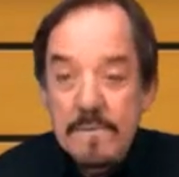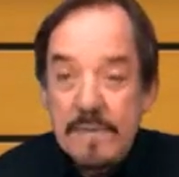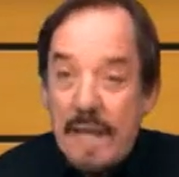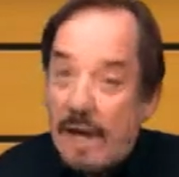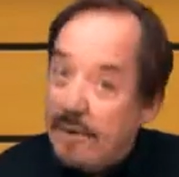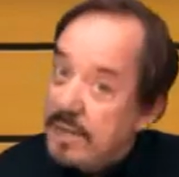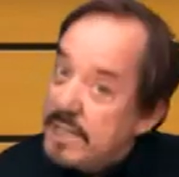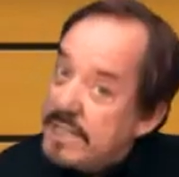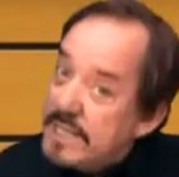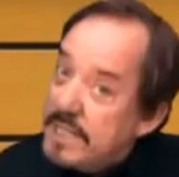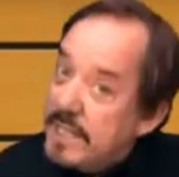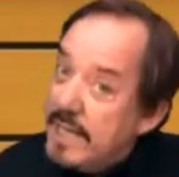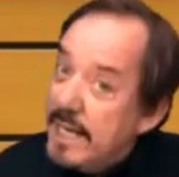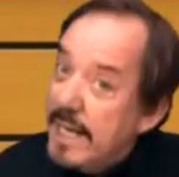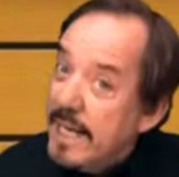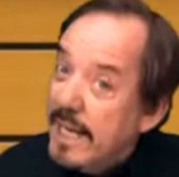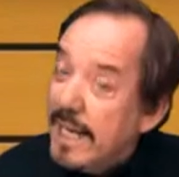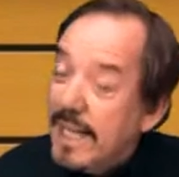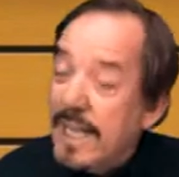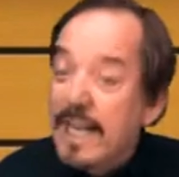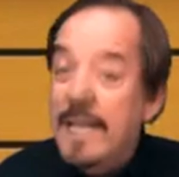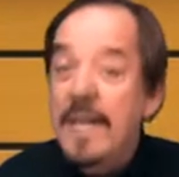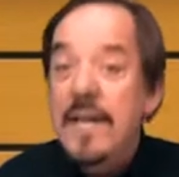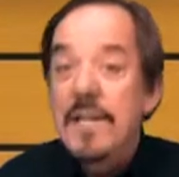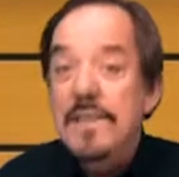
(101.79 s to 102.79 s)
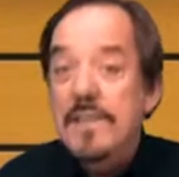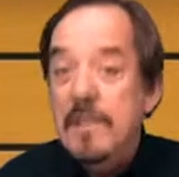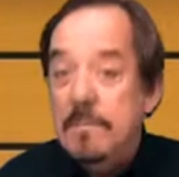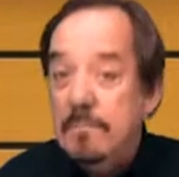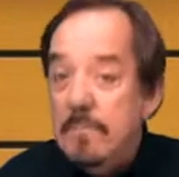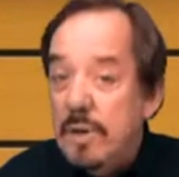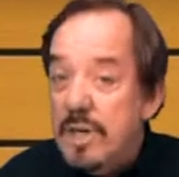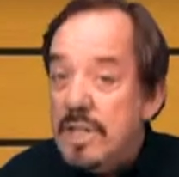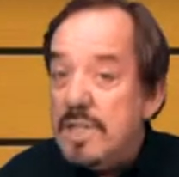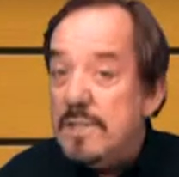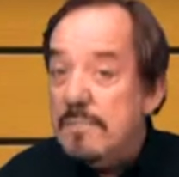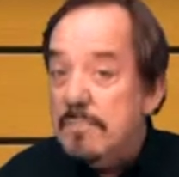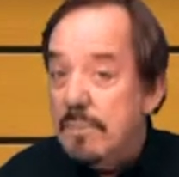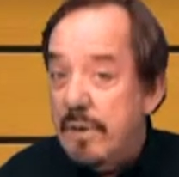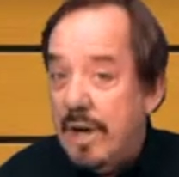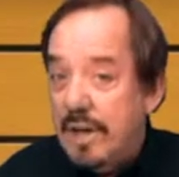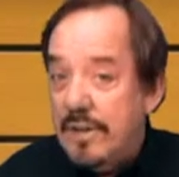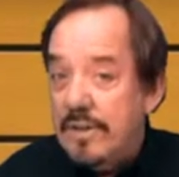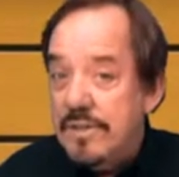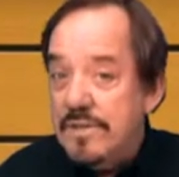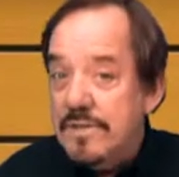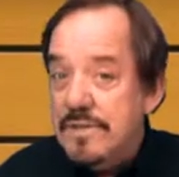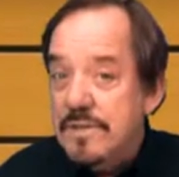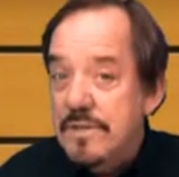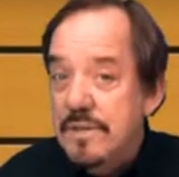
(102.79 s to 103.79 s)
Now, incidentally, the Busch
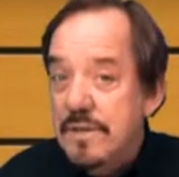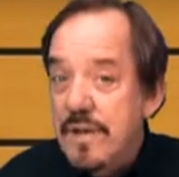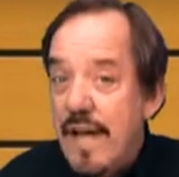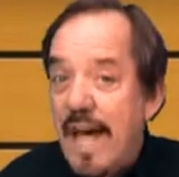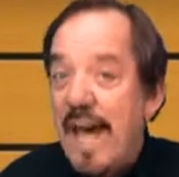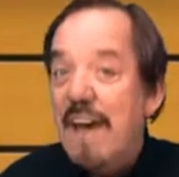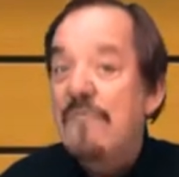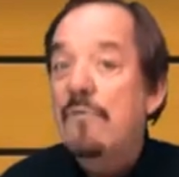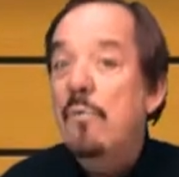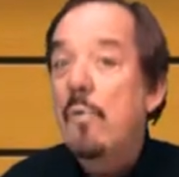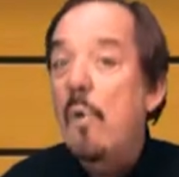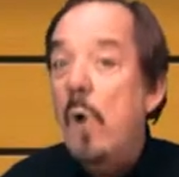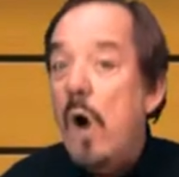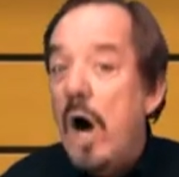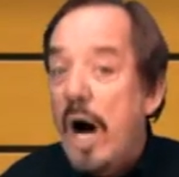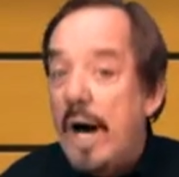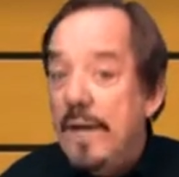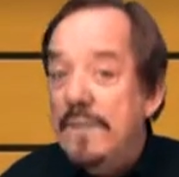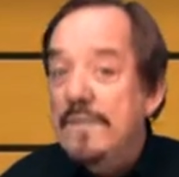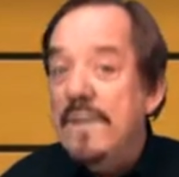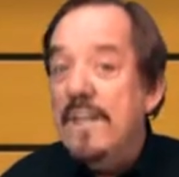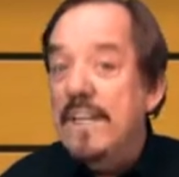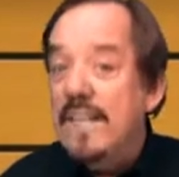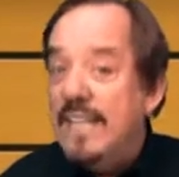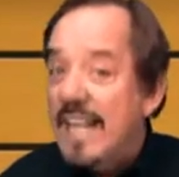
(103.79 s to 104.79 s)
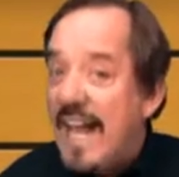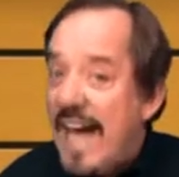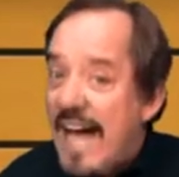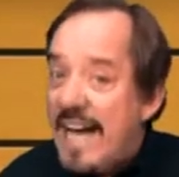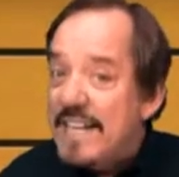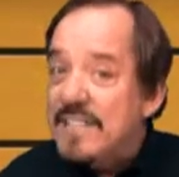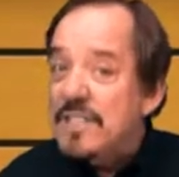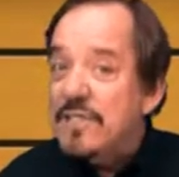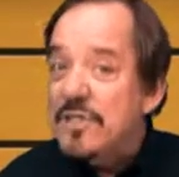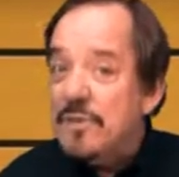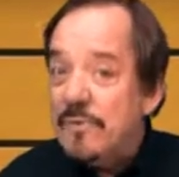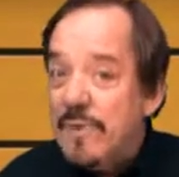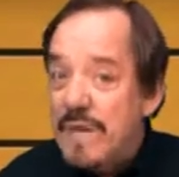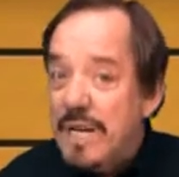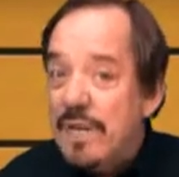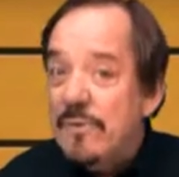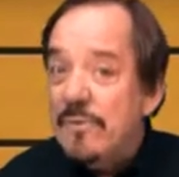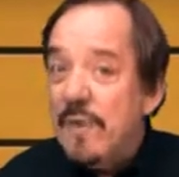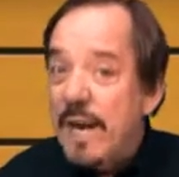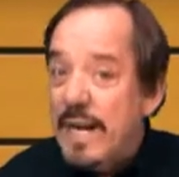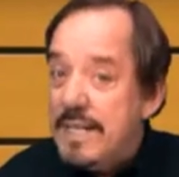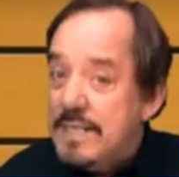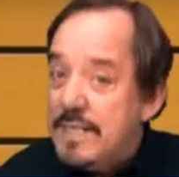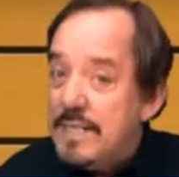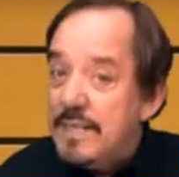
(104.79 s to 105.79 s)
brothers have won the last 3
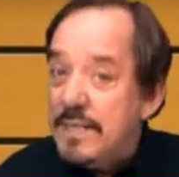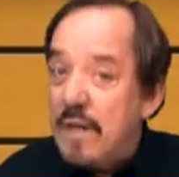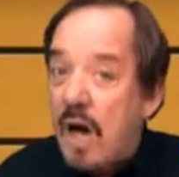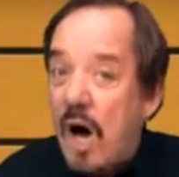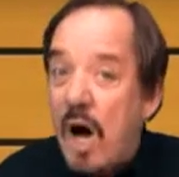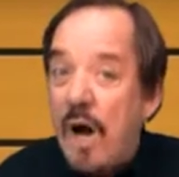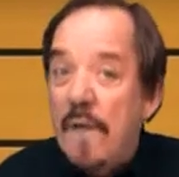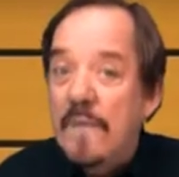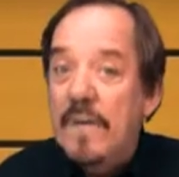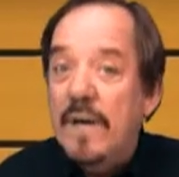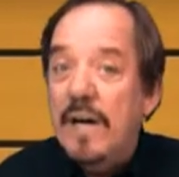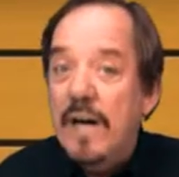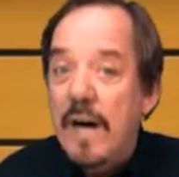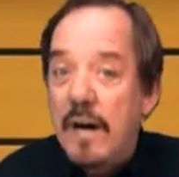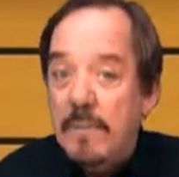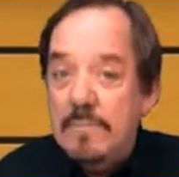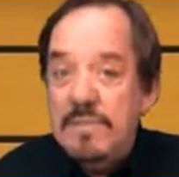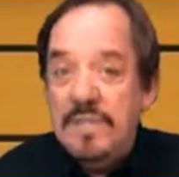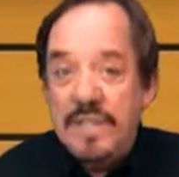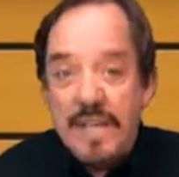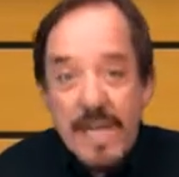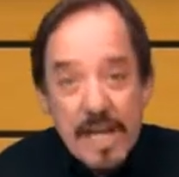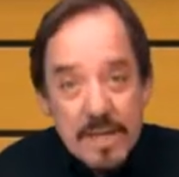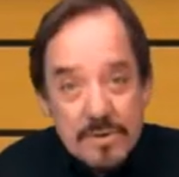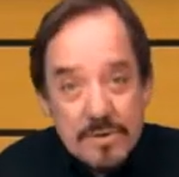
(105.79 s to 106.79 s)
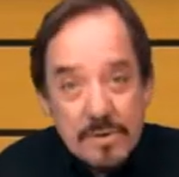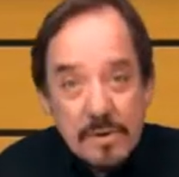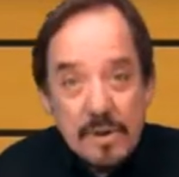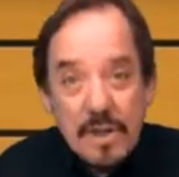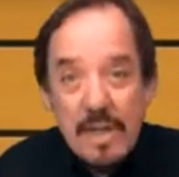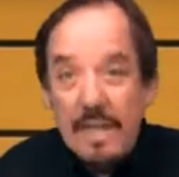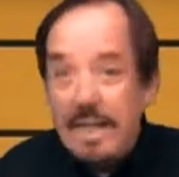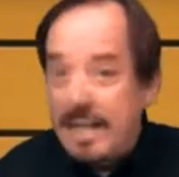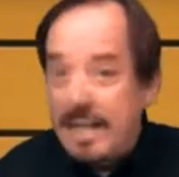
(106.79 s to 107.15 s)
races on the Cup schedule.